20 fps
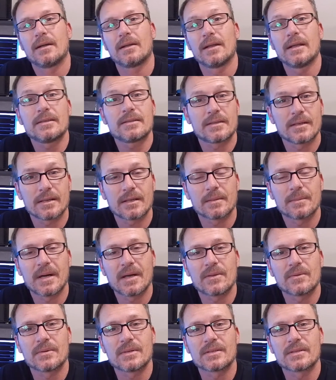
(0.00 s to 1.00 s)
let's talk
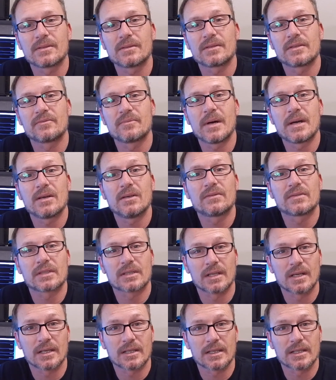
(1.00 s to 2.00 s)
about the results of my
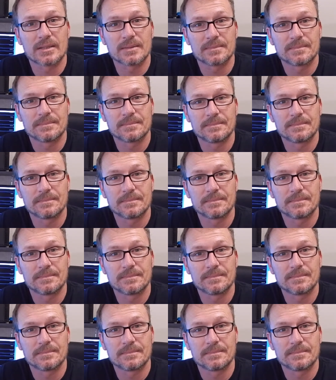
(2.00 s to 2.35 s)
overclocking.